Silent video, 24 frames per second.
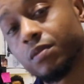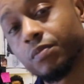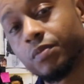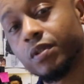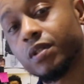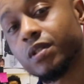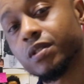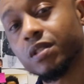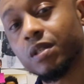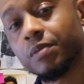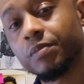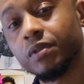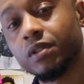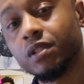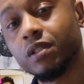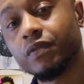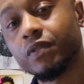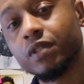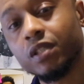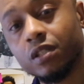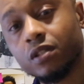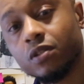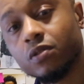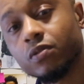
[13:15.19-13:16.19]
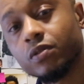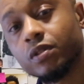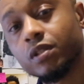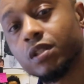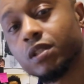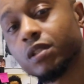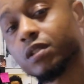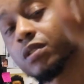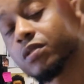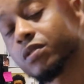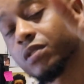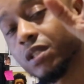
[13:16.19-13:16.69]
because I believe that
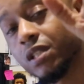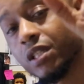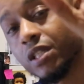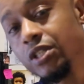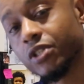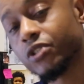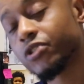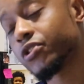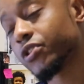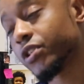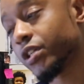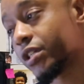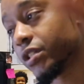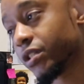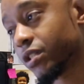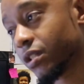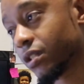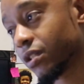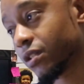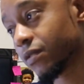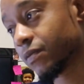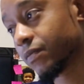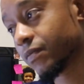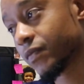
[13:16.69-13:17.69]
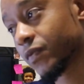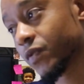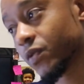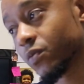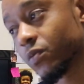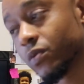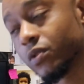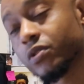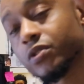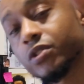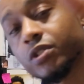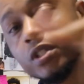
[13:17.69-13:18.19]
coding is changing,
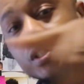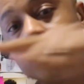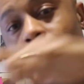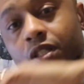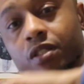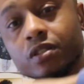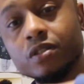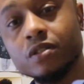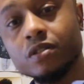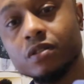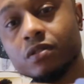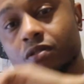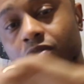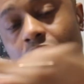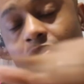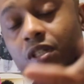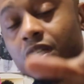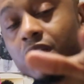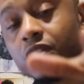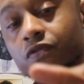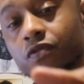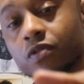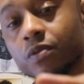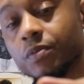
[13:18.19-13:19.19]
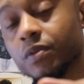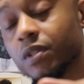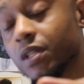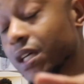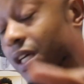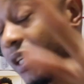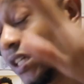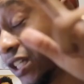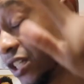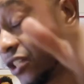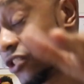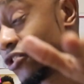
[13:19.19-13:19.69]
will change, transform
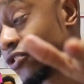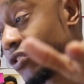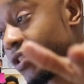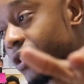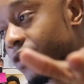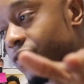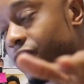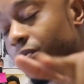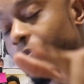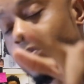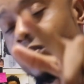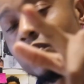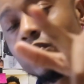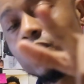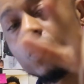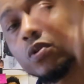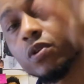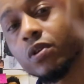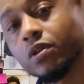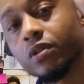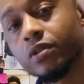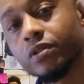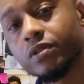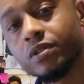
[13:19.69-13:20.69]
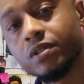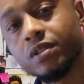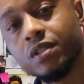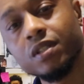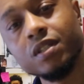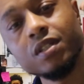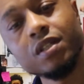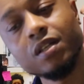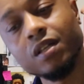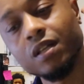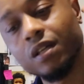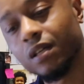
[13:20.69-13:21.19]
is transforming the world.
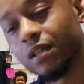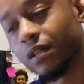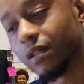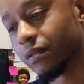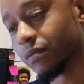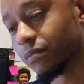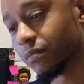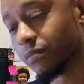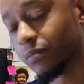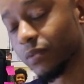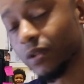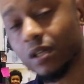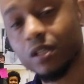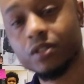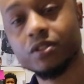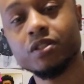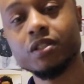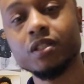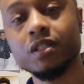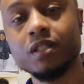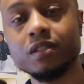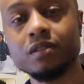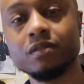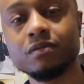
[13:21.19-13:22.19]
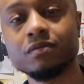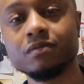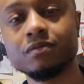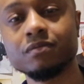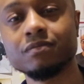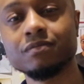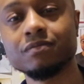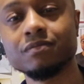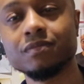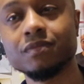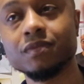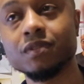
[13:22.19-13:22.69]
Um, blockchain
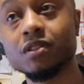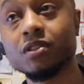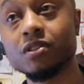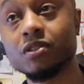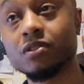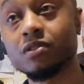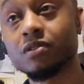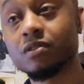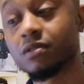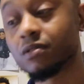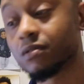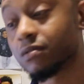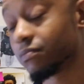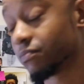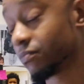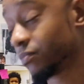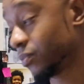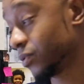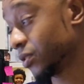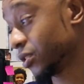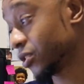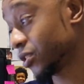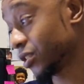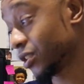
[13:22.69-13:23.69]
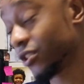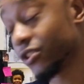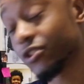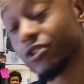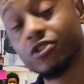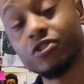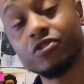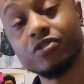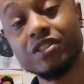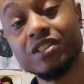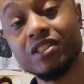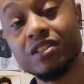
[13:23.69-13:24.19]
is this
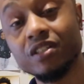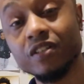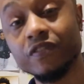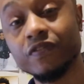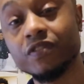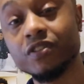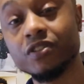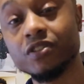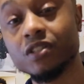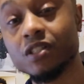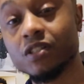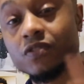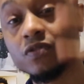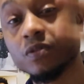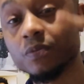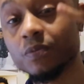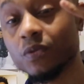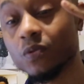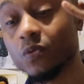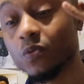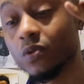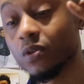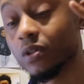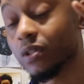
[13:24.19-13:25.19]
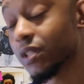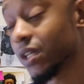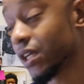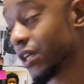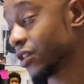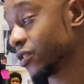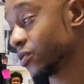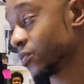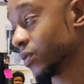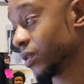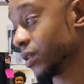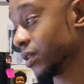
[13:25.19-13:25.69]
industry is definitely transforming the world
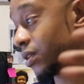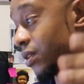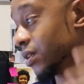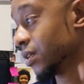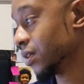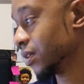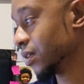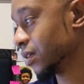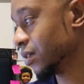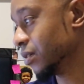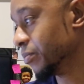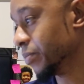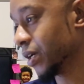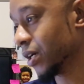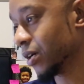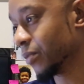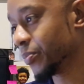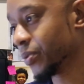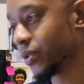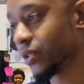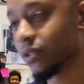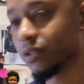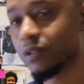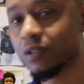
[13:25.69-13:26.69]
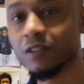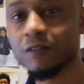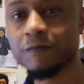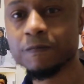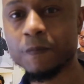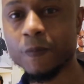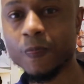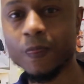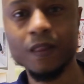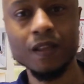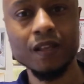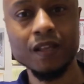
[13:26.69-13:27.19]
as well in my opinion.
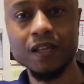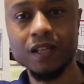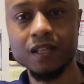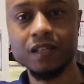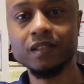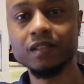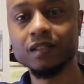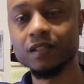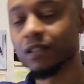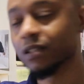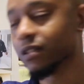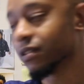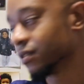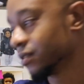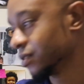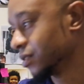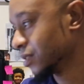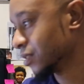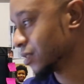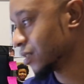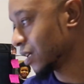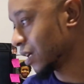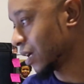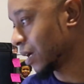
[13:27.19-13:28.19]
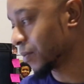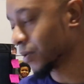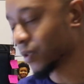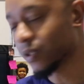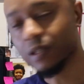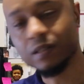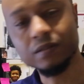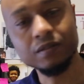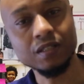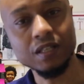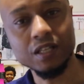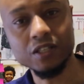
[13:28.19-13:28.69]
And uh,
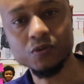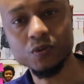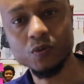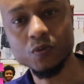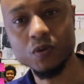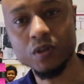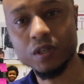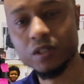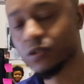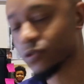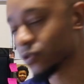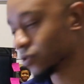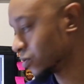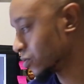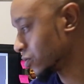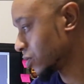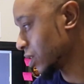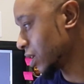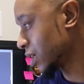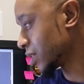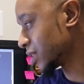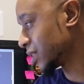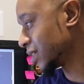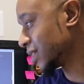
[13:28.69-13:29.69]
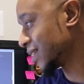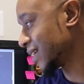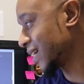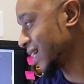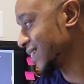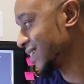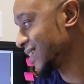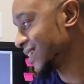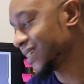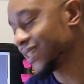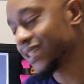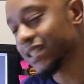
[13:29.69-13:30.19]
as we walk into
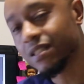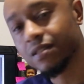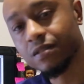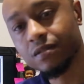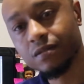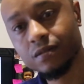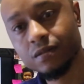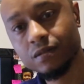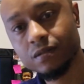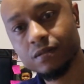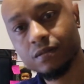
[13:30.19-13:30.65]
2019,